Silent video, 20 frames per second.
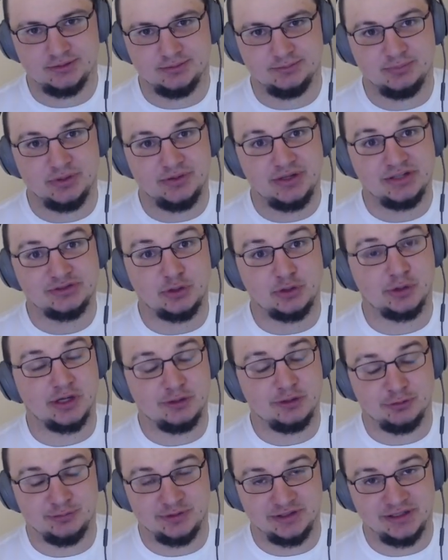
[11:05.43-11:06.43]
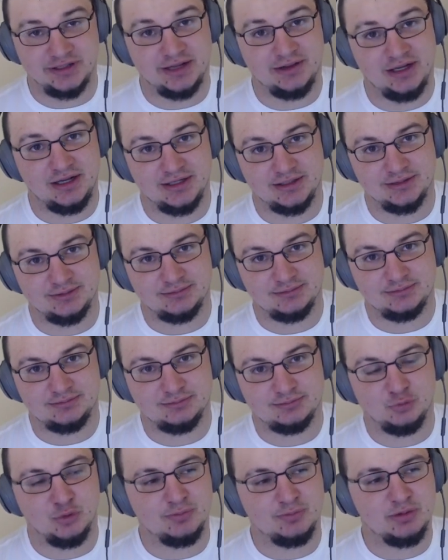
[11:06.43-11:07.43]
but that's okay with me. I like
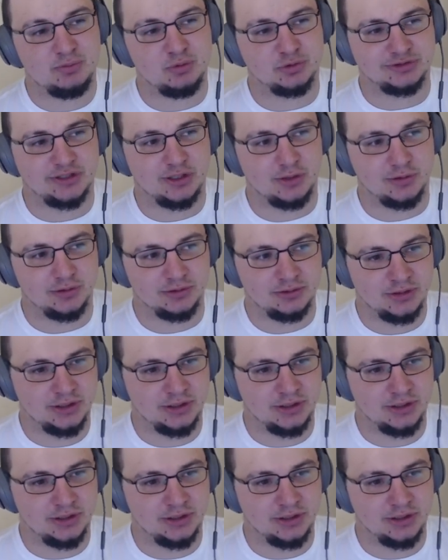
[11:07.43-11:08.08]
when people talk.